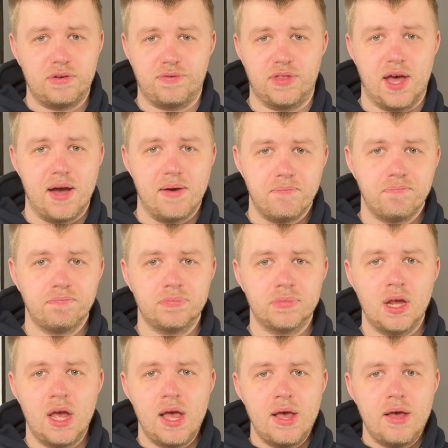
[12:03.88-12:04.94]
for that.
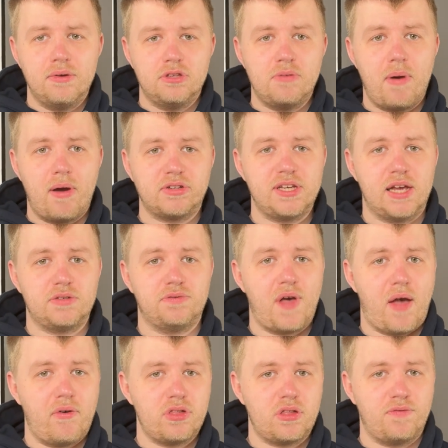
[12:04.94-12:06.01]
Ubiquiti has
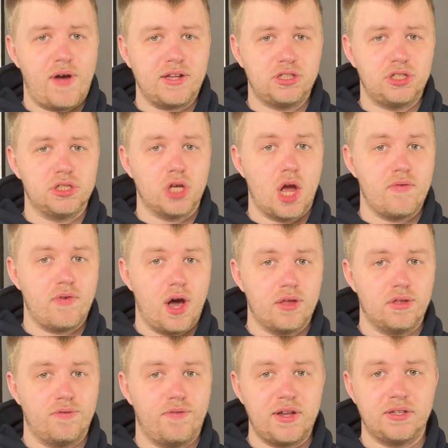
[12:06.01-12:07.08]
various advantages over
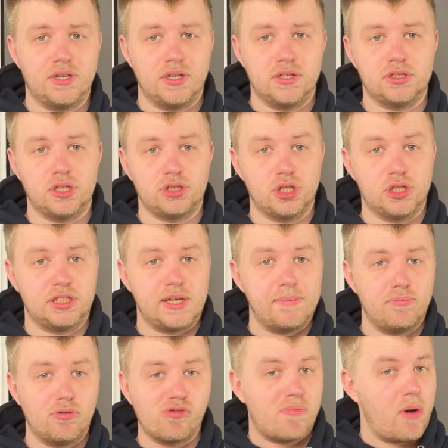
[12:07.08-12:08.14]
other vendors such as
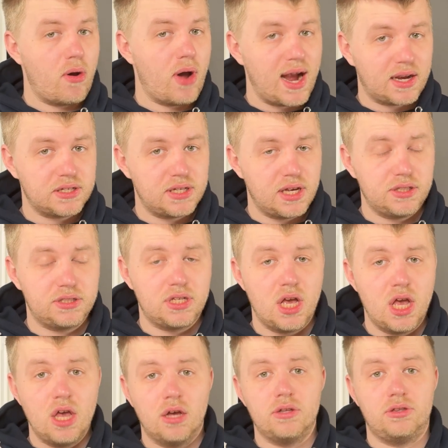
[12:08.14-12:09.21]
simple remote access,
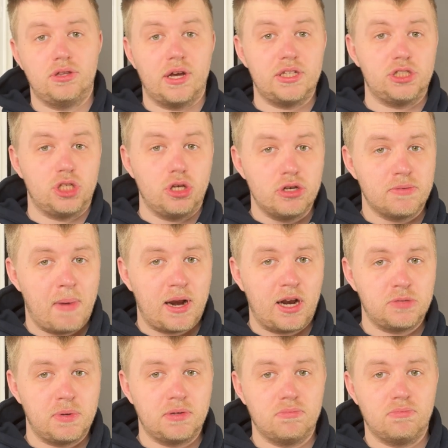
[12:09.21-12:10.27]
nice user
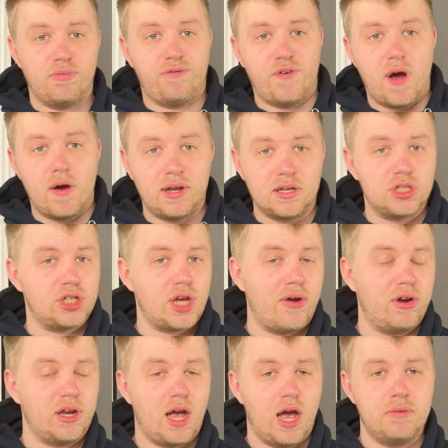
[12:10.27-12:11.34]
management, file link
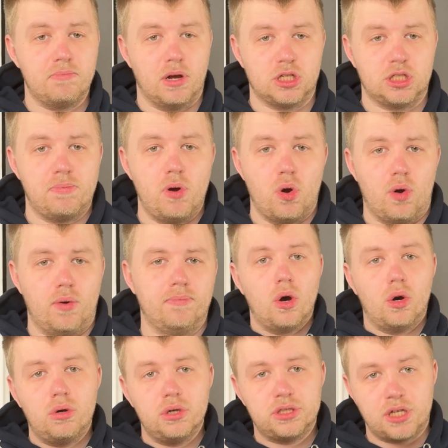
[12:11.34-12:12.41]
sharing, and much more.
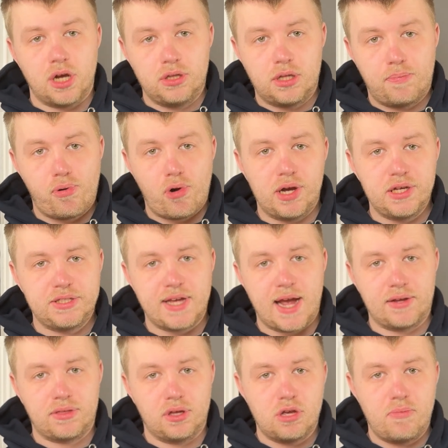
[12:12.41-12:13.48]
Also, the price
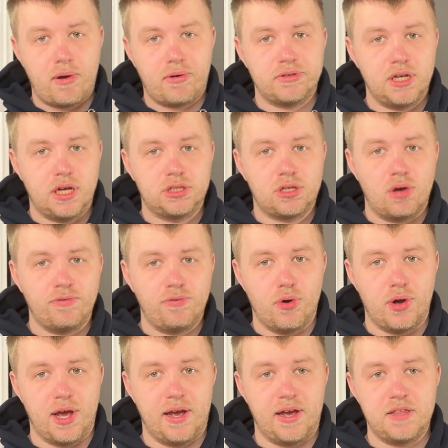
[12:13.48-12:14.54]
tag that Ubiquiti has gone for
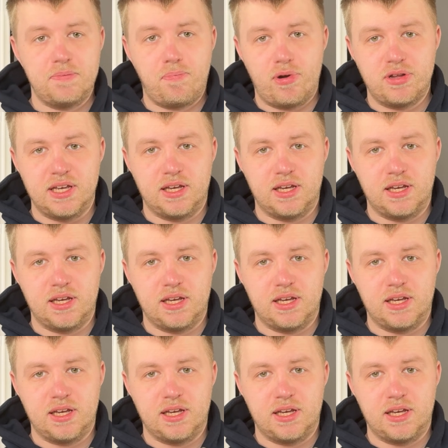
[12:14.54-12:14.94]
here is pretty